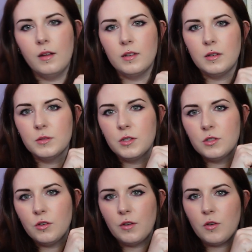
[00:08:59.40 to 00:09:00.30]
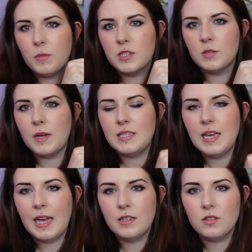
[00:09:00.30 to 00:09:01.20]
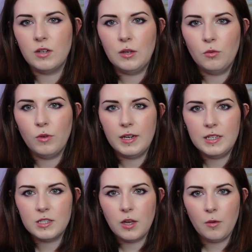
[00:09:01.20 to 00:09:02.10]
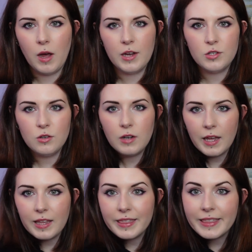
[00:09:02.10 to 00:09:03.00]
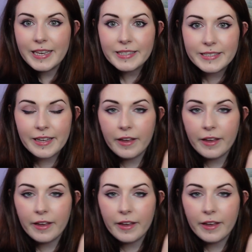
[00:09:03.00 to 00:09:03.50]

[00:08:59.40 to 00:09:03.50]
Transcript: I'm so sorry, I've got my sweaty hands on it already. So I do like this. I